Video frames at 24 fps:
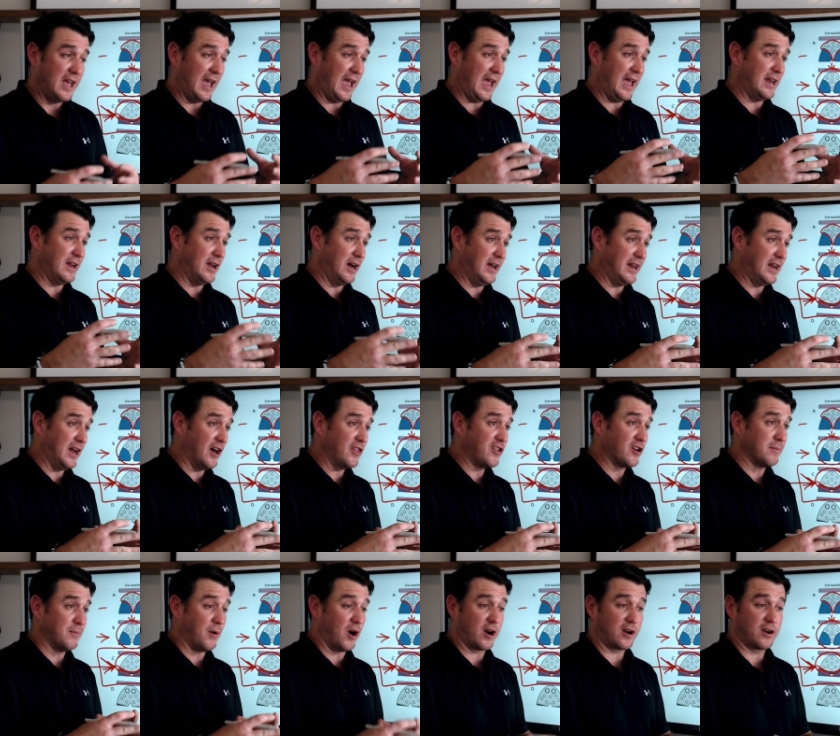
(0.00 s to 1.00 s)
and, and
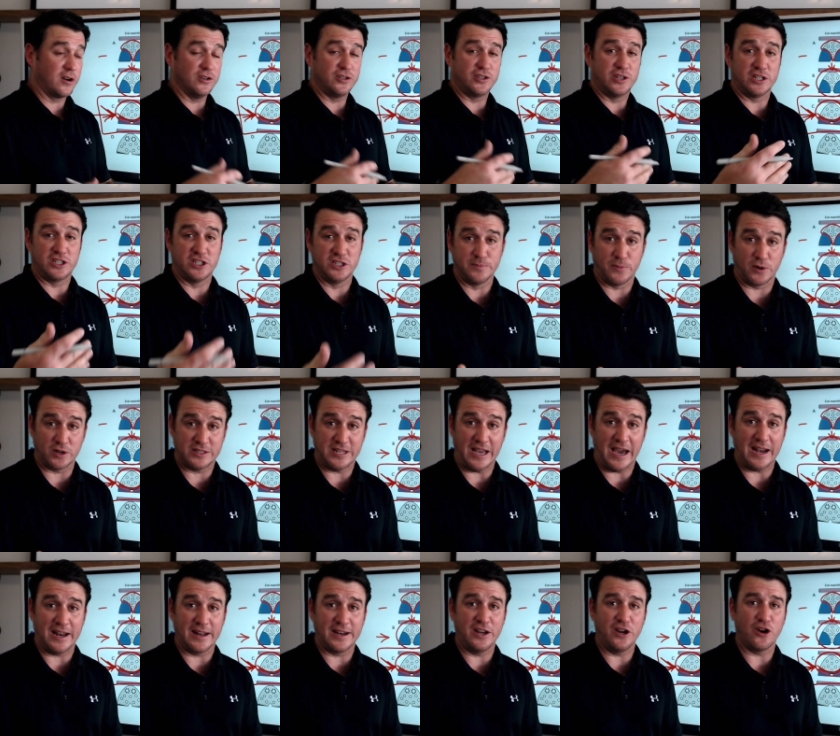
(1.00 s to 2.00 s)
other markers such as
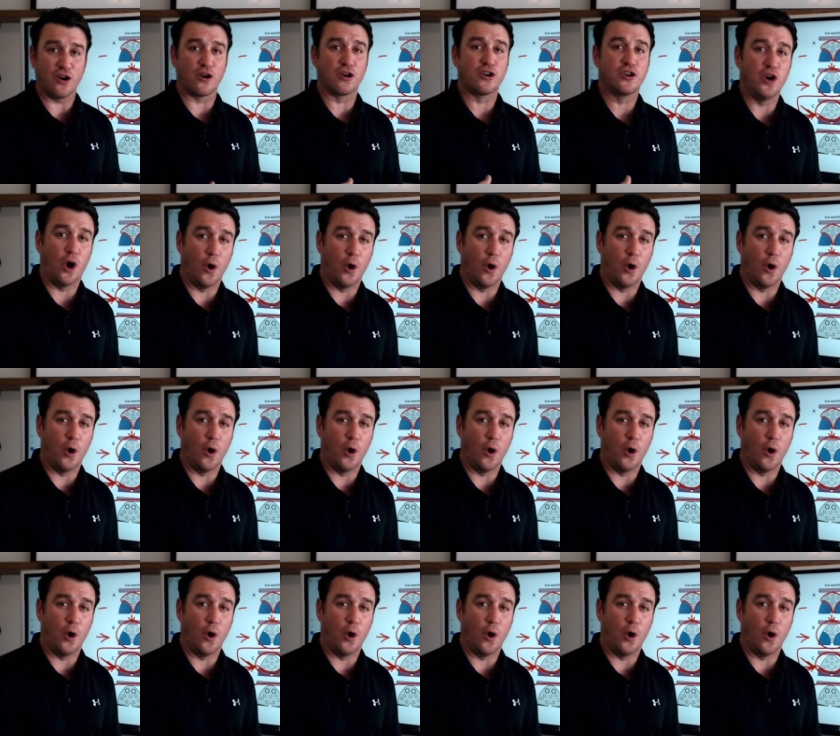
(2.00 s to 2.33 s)
mortality are